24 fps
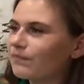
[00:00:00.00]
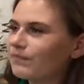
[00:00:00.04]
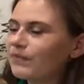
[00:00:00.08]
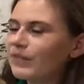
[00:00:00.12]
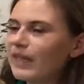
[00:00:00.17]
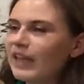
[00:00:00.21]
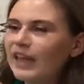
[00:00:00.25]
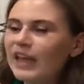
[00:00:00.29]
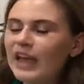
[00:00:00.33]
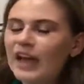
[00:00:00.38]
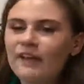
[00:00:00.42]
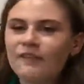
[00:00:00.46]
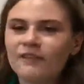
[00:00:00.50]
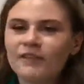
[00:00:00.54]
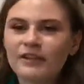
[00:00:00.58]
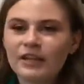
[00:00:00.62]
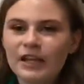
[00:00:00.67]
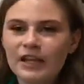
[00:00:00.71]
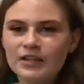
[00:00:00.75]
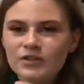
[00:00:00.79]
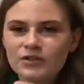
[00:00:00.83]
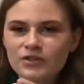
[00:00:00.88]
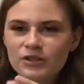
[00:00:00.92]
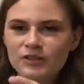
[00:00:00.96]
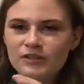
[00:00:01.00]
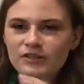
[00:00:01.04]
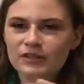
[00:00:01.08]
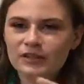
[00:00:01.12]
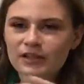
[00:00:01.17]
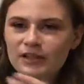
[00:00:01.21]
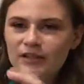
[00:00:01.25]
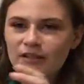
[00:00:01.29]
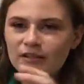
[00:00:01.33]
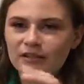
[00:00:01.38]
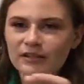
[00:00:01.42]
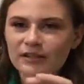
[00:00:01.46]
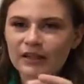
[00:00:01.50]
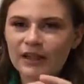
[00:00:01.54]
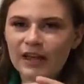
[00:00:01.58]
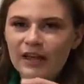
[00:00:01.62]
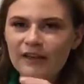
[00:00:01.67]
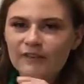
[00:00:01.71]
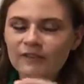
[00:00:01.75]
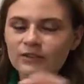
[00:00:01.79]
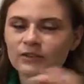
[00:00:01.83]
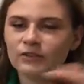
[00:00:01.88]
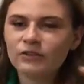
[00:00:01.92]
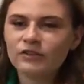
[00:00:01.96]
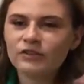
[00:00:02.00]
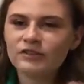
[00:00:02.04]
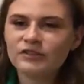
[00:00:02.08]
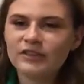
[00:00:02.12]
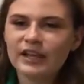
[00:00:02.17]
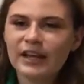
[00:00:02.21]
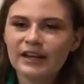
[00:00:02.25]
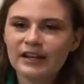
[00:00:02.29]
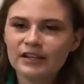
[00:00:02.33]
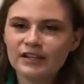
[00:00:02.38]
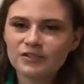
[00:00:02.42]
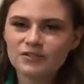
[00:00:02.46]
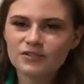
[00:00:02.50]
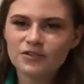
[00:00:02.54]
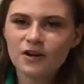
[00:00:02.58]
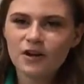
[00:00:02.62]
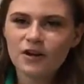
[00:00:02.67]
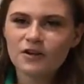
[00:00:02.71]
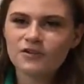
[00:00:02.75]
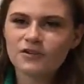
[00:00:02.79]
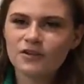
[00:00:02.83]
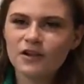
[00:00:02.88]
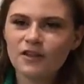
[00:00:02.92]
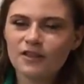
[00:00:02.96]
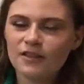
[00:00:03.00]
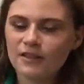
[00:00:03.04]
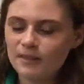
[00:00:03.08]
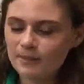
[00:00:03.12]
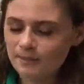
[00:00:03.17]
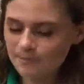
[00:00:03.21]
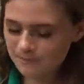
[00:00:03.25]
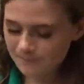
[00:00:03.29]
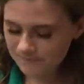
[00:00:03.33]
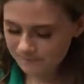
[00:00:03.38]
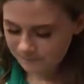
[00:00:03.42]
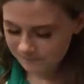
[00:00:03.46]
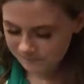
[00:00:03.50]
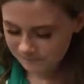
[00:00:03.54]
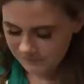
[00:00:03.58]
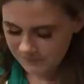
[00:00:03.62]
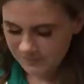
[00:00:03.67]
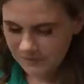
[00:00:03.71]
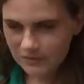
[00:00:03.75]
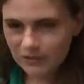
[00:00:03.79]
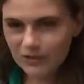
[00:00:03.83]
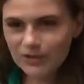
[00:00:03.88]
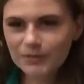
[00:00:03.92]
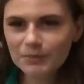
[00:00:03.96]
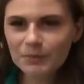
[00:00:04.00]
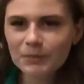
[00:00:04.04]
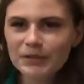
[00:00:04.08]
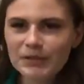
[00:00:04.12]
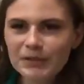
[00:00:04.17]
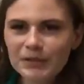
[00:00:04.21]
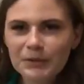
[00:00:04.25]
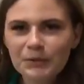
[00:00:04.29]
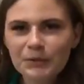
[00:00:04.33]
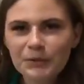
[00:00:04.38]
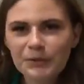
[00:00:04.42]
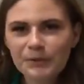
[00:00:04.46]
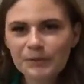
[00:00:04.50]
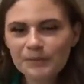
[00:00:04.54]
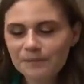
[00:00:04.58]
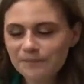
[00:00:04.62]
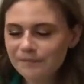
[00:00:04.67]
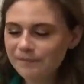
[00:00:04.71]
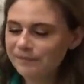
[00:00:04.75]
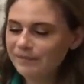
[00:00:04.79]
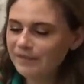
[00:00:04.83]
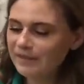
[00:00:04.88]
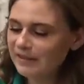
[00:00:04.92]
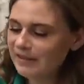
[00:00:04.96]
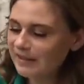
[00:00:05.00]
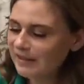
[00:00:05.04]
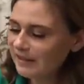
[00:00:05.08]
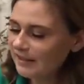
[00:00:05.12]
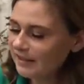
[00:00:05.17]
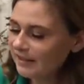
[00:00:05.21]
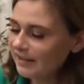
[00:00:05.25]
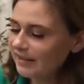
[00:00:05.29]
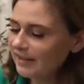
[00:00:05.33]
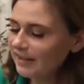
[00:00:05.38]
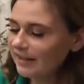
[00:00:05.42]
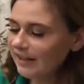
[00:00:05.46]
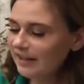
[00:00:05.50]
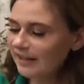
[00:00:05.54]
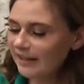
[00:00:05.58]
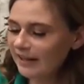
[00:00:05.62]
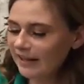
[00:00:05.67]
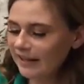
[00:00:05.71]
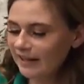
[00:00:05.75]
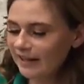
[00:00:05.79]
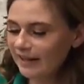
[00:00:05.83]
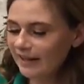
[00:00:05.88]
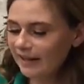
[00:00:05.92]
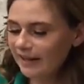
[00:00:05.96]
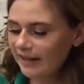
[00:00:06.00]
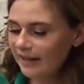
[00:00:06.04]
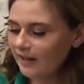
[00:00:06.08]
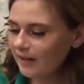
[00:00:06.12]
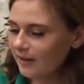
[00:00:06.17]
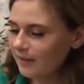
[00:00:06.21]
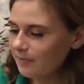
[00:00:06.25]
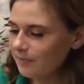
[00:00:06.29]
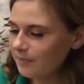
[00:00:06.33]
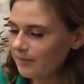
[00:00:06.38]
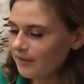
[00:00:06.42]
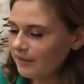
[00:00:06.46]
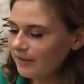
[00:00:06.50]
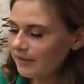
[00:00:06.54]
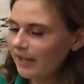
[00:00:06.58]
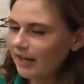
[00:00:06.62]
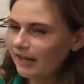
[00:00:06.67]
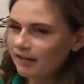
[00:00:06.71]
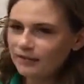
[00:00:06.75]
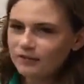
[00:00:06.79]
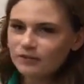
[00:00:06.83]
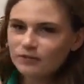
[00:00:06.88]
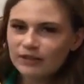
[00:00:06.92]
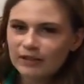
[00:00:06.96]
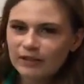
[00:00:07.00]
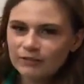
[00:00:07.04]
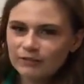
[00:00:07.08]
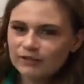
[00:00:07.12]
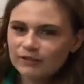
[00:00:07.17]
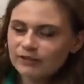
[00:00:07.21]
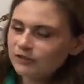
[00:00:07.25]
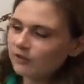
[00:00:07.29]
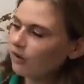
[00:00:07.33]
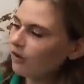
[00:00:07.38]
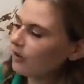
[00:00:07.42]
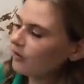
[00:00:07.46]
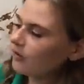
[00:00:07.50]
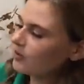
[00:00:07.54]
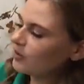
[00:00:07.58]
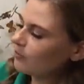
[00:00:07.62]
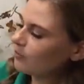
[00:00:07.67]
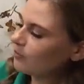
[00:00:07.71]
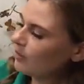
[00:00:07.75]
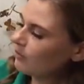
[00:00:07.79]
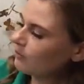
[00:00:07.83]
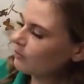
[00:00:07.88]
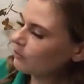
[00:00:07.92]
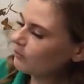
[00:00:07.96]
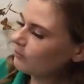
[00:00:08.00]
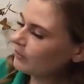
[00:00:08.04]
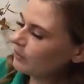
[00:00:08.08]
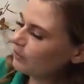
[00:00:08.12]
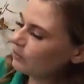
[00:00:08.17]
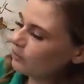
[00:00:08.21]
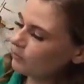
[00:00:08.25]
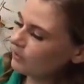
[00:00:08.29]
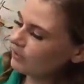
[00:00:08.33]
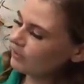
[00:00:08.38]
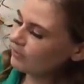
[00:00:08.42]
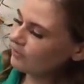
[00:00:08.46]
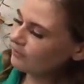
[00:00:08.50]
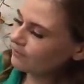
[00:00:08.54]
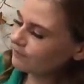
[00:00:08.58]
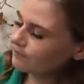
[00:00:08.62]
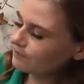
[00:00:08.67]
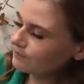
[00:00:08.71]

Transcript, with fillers: they have electricity. They have a little static charge on them. So that's pretty cool. Um, yeah, so that was called the Bumblebee Queen.